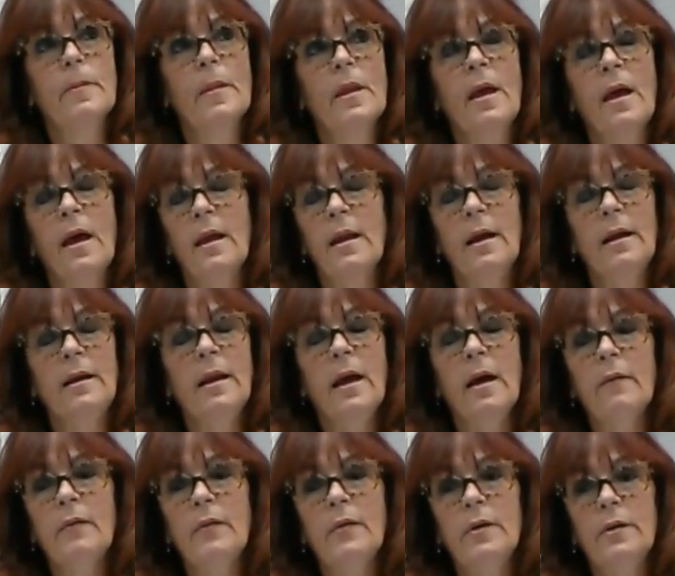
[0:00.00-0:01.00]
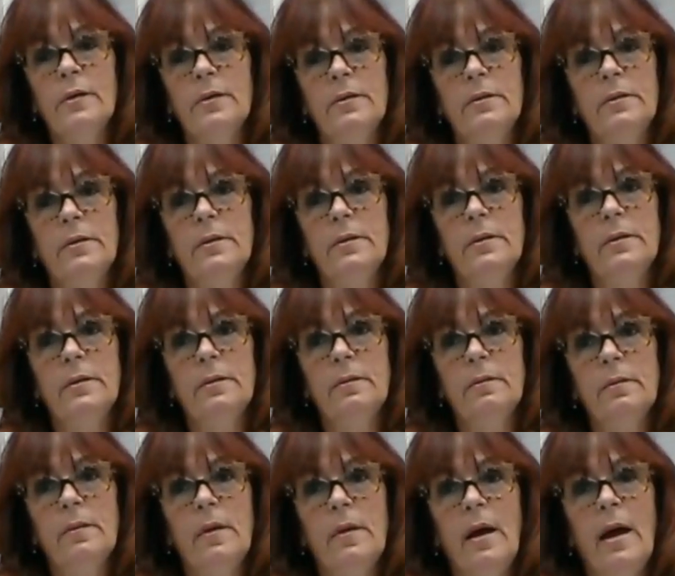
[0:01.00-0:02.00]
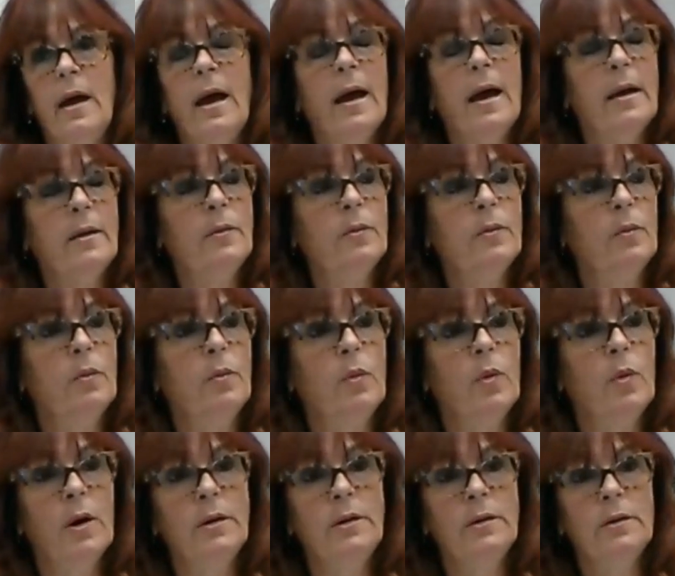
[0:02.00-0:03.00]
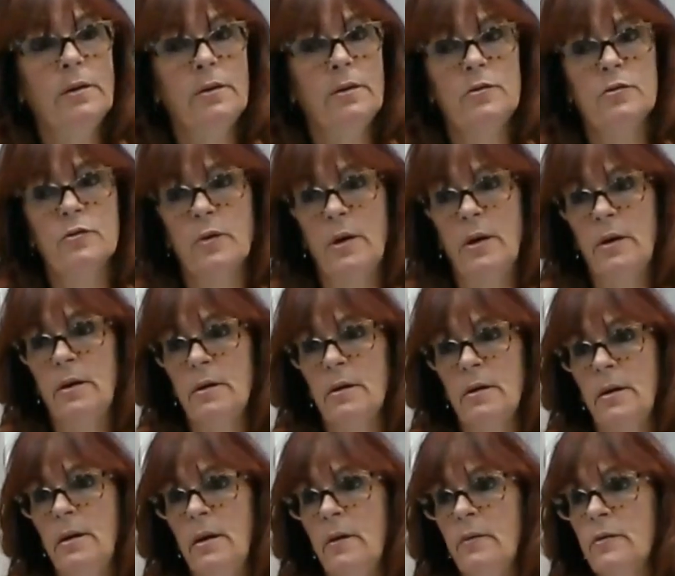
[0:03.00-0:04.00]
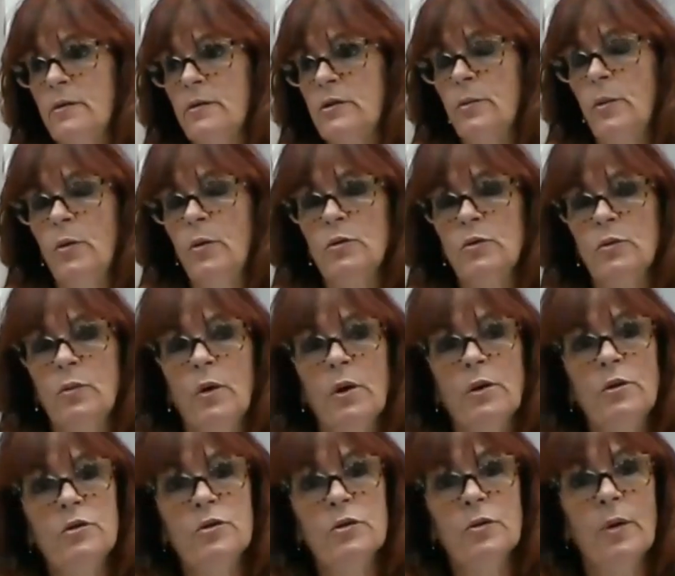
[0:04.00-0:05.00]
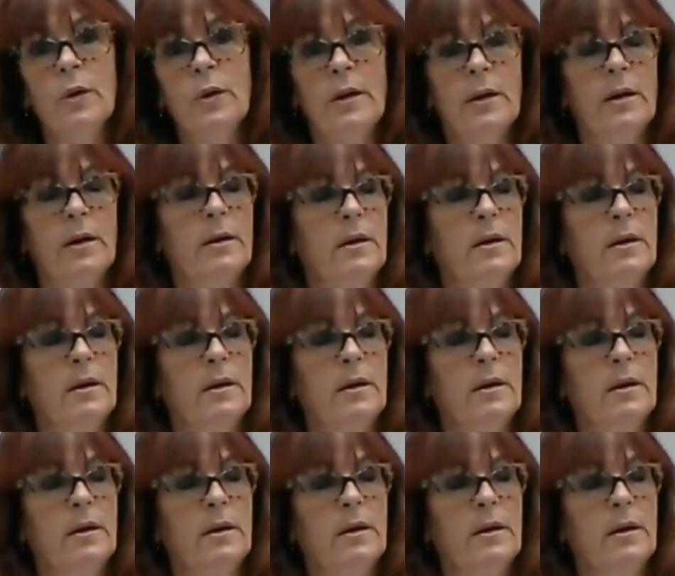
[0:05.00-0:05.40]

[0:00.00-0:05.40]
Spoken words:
And I never had one drink. I never smoked one joint.